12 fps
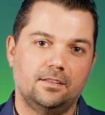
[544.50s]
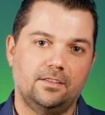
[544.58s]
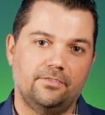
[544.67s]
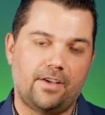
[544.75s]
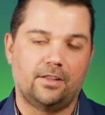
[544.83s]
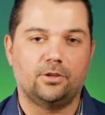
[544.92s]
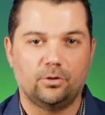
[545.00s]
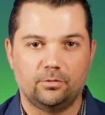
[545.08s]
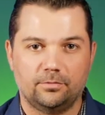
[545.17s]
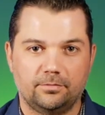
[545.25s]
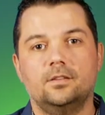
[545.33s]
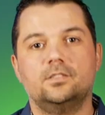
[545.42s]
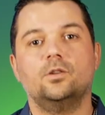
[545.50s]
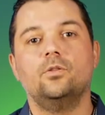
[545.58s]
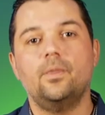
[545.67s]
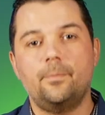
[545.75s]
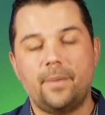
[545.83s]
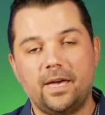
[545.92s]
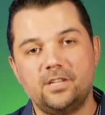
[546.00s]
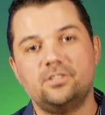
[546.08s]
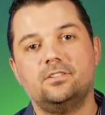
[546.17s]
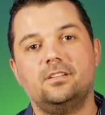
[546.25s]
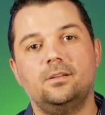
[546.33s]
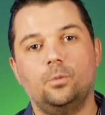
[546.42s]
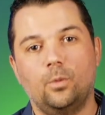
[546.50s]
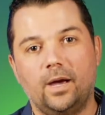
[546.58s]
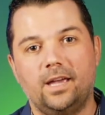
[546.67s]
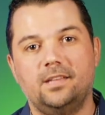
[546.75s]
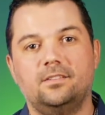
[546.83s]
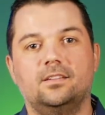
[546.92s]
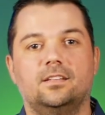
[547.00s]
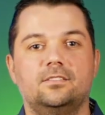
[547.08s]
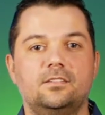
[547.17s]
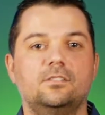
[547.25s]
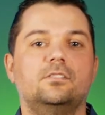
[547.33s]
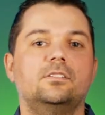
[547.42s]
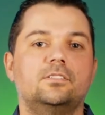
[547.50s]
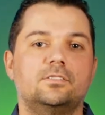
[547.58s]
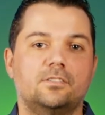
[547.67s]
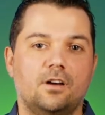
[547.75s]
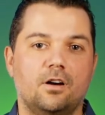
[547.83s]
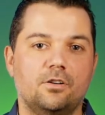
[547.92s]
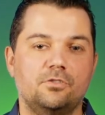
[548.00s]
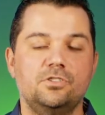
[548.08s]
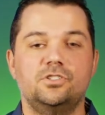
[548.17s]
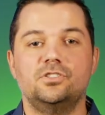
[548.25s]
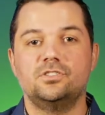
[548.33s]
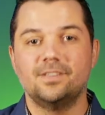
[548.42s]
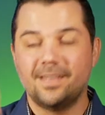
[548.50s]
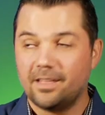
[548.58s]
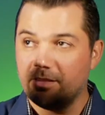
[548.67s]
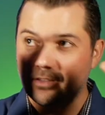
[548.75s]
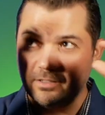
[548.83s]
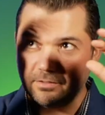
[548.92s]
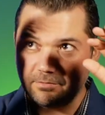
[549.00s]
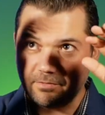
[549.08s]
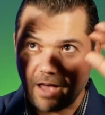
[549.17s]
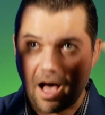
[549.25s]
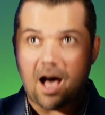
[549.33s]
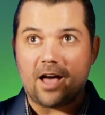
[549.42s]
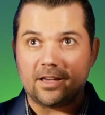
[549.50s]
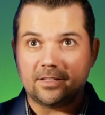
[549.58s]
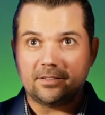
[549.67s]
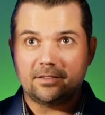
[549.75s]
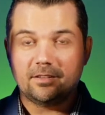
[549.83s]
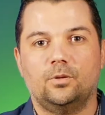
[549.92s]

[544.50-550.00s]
in value. So they patiently wait until the stock reaches the high